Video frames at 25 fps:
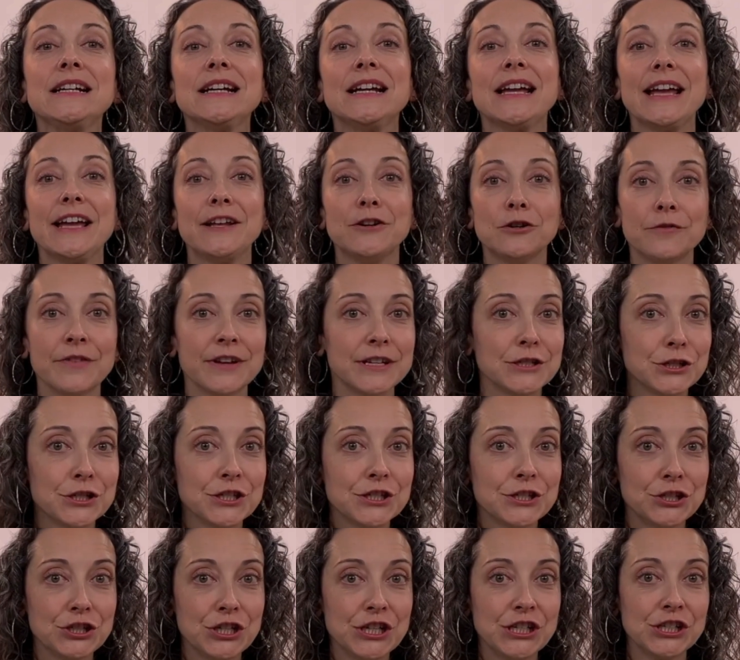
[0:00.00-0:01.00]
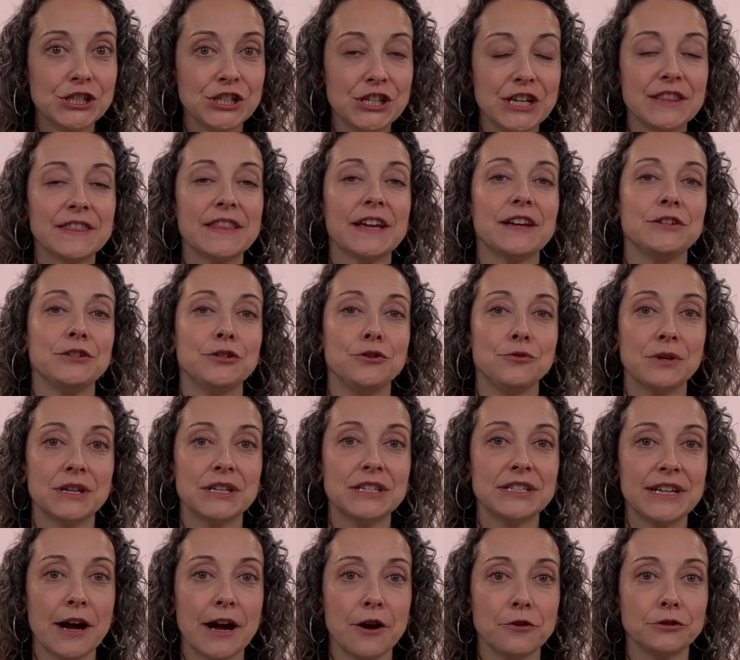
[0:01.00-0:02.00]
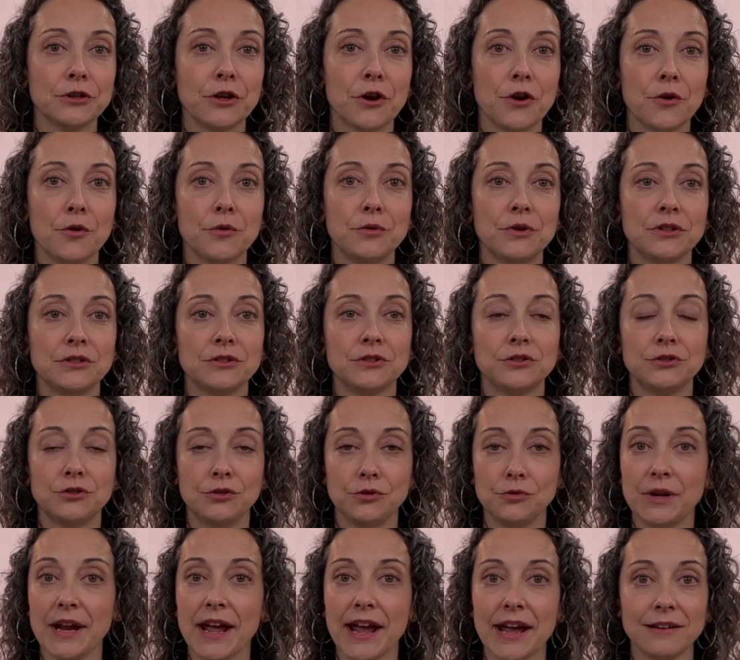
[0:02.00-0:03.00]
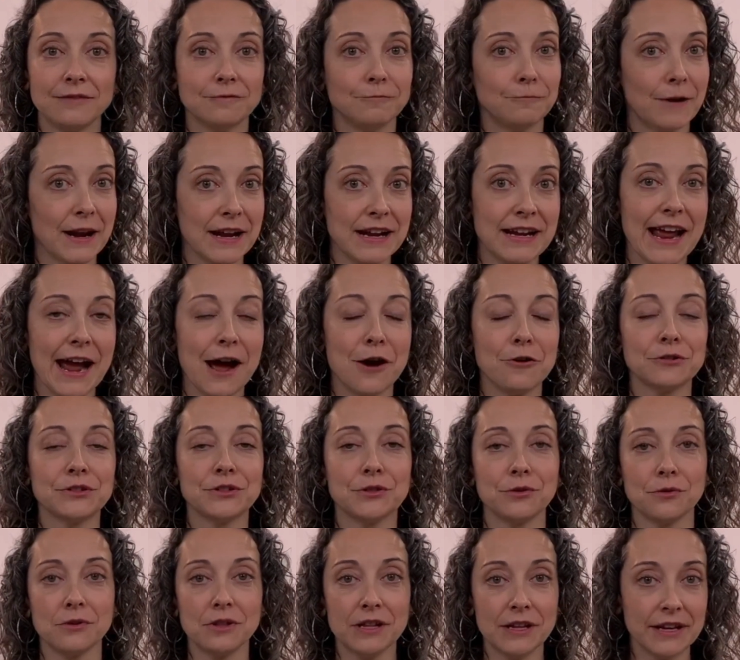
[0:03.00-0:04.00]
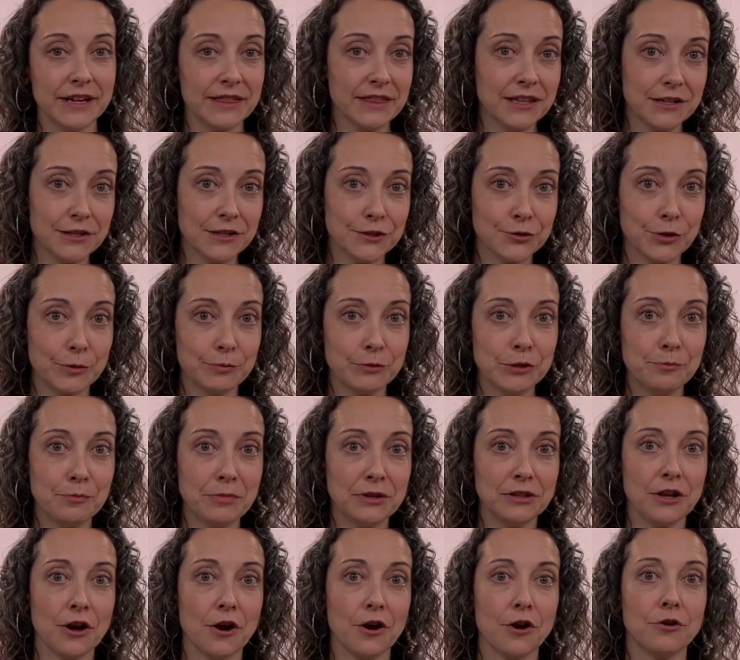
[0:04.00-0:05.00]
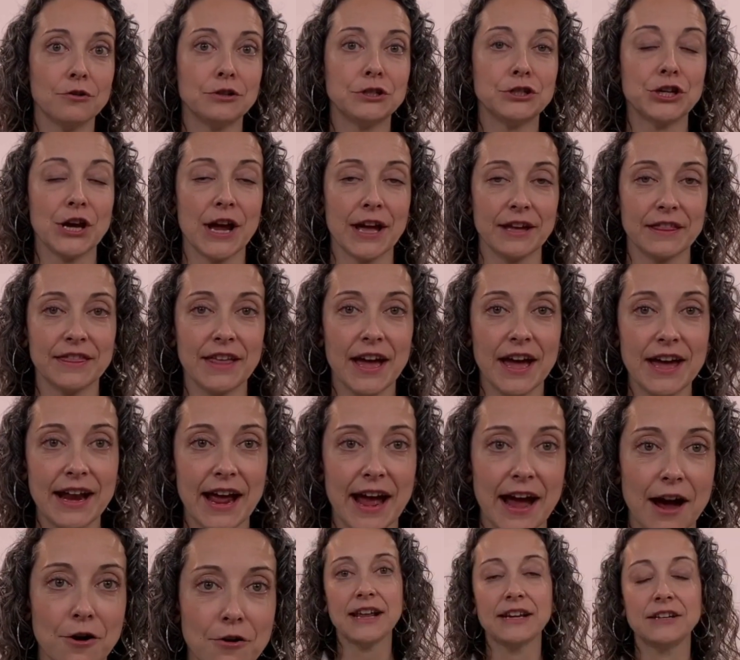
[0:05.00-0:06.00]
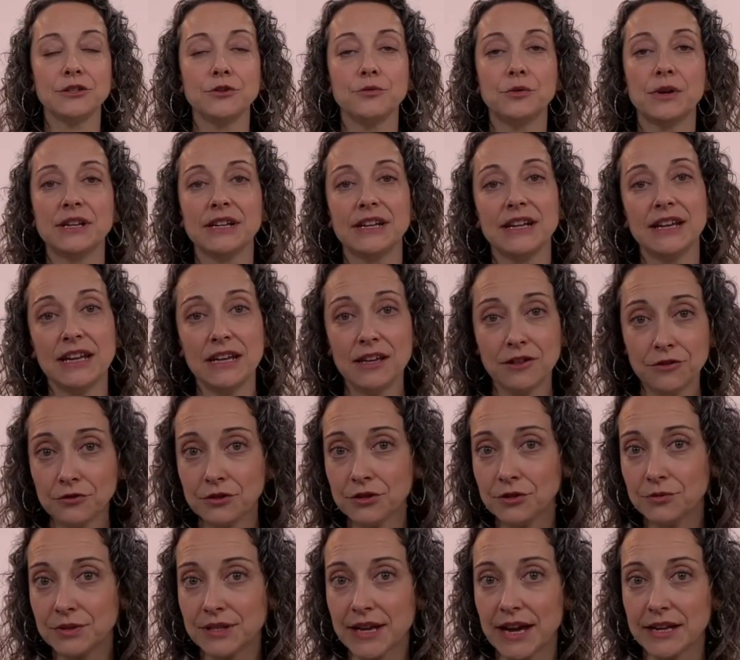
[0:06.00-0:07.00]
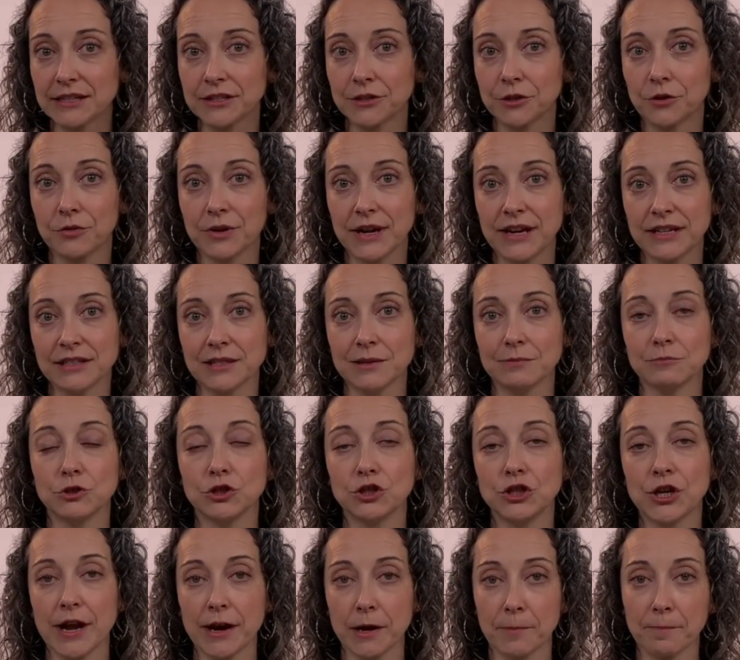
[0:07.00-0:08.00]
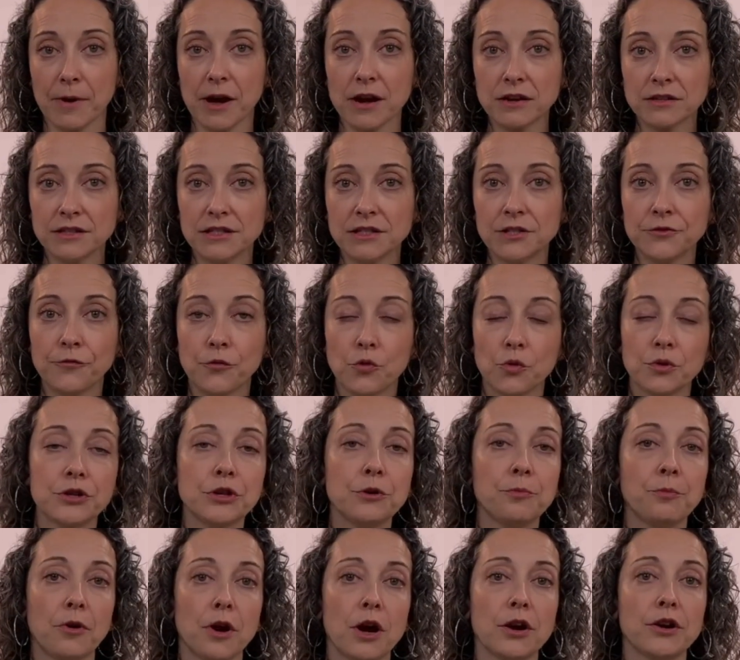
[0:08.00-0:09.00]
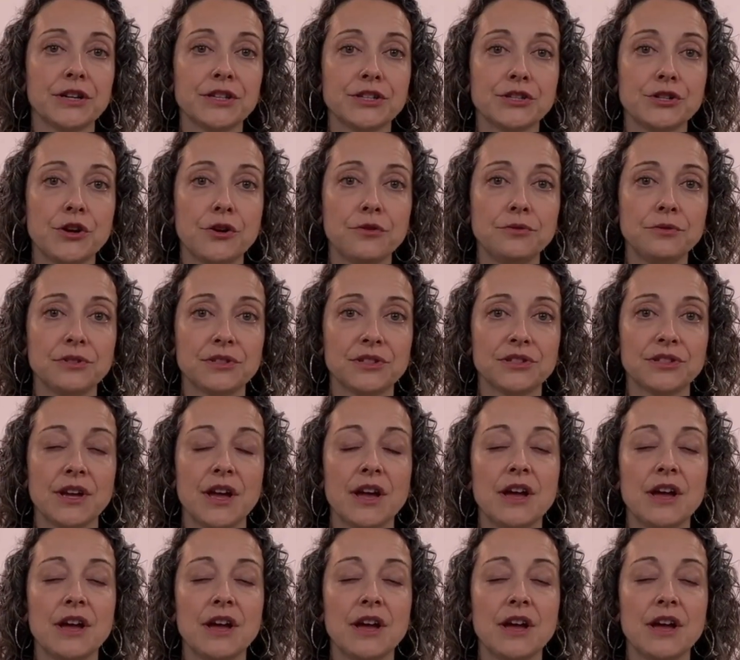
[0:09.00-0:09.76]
interventions cheat sheet that you can download today, right now. So click in the description below, check that out. You can either use that to create some checkboxes for your progress notes